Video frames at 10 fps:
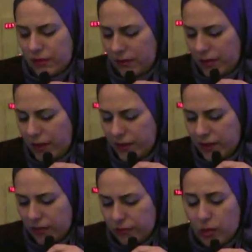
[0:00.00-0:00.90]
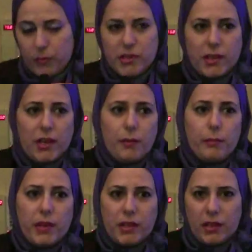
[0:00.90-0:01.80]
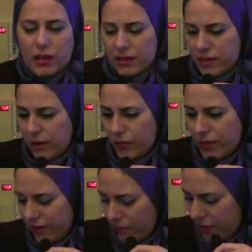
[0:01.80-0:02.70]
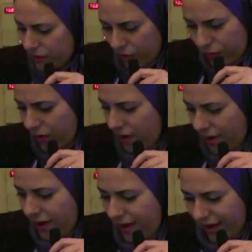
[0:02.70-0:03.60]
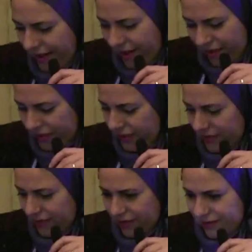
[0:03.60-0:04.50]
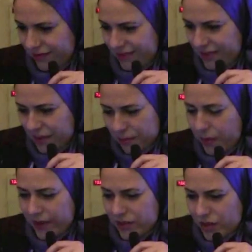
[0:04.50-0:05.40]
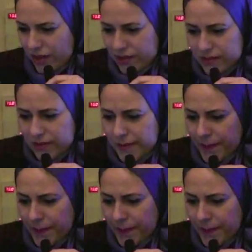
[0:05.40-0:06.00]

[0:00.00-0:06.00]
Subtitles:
clinical pharmacy club meeting in Saudi Arabia, so I have it by chance.